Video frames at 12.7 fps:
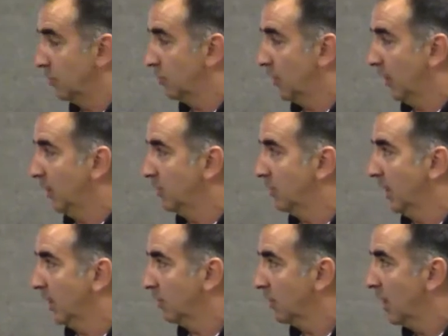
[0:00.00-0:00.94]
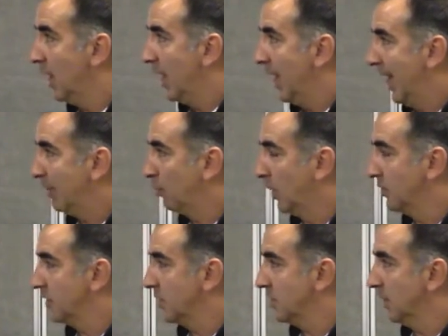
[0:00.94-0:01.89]
string these things as one
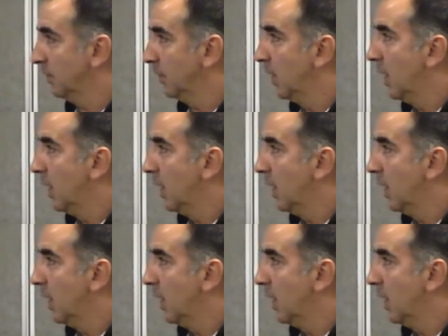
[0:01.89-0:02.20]
system.